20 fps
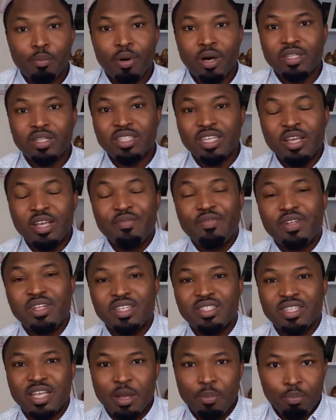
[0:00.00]
But if
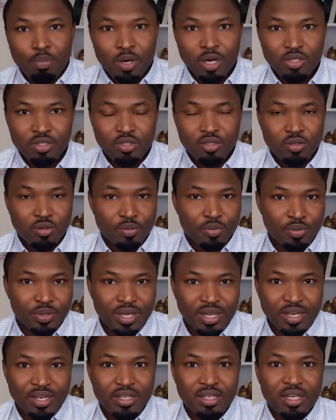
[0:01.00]
it is a personal
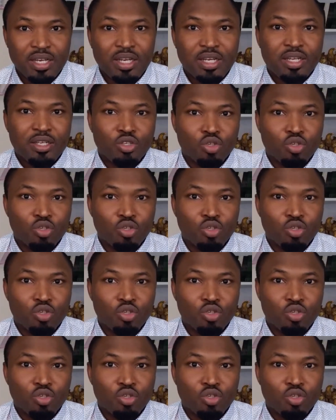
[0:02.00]
thing,